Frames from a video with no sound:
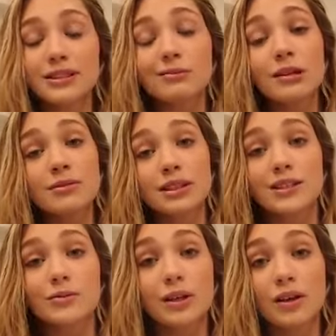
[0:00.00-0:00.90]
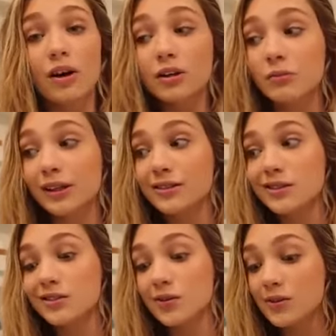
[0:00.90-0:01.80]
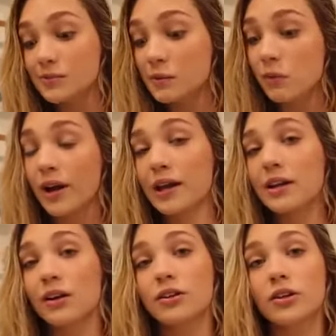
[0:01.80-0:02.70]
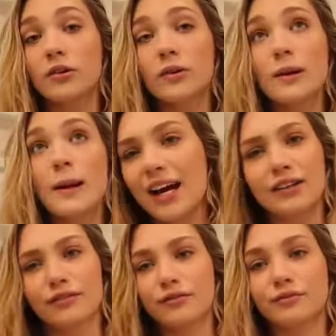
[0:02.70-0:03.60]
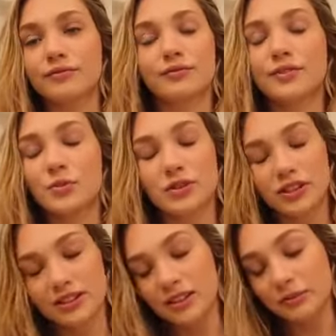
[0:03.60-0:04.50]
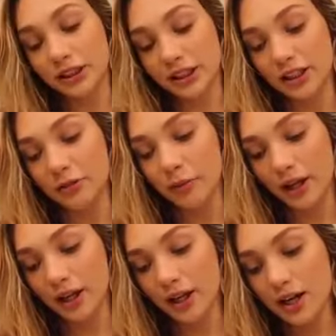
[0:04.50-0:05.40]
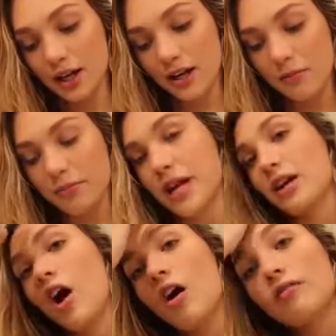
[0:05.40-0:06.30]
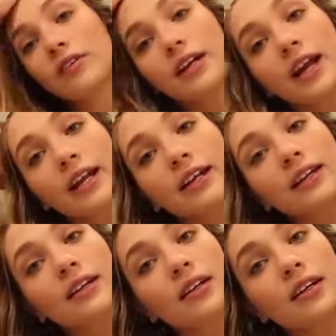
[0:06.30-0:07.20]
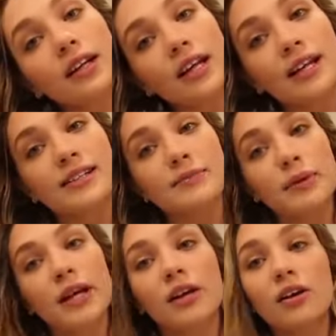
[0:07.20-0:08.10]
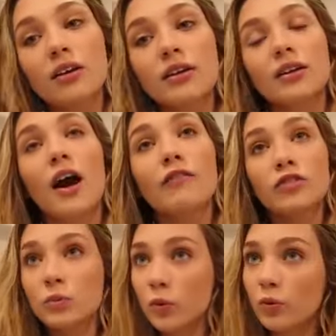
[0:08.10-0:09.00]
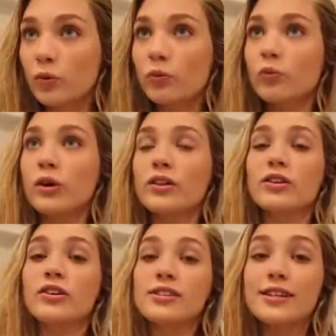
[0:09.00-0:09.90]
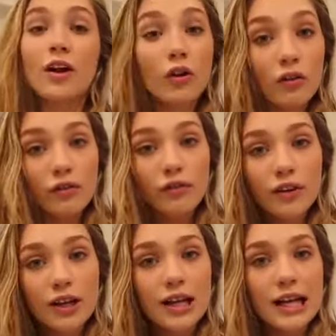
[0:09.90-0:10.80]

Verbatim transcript: but sometimes it gets really hard because there's always people hating on you. I kind of switched the subject here, but being confident is being comfortable with yourself